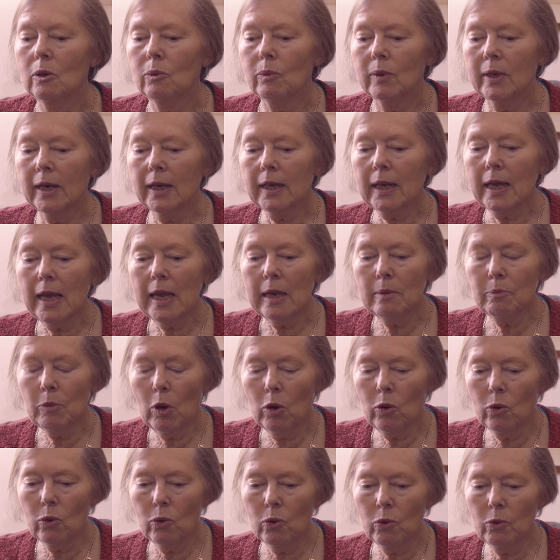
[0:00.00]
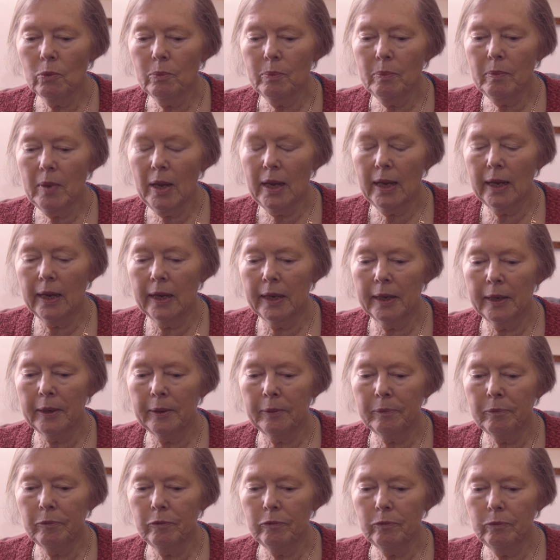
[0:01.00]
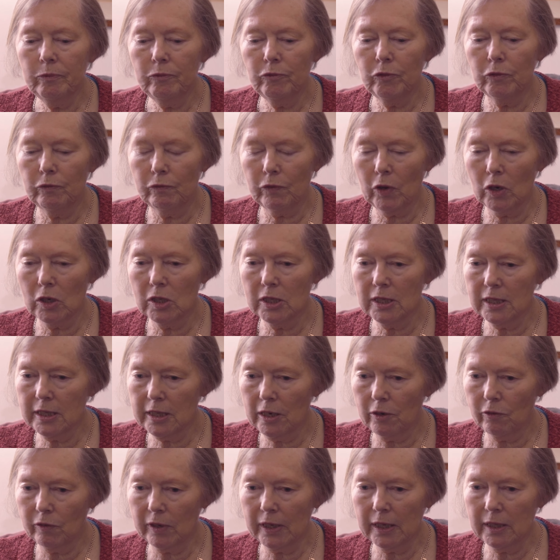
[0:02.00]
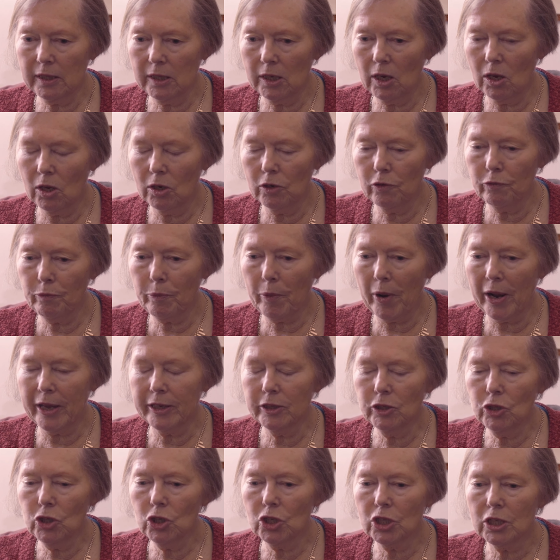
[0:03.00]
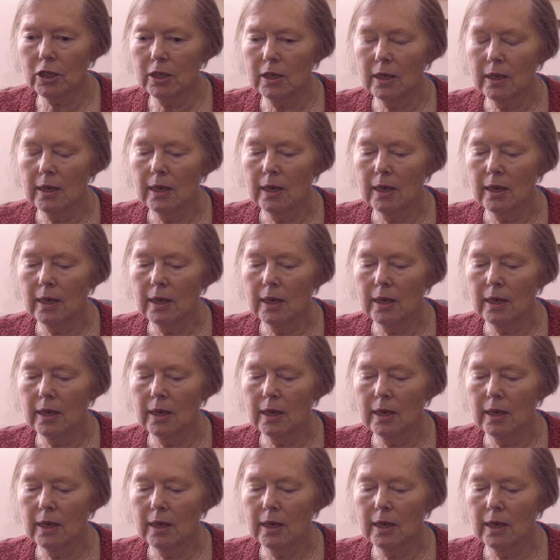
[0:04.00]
When I came home from volunteering at the Olive Branch,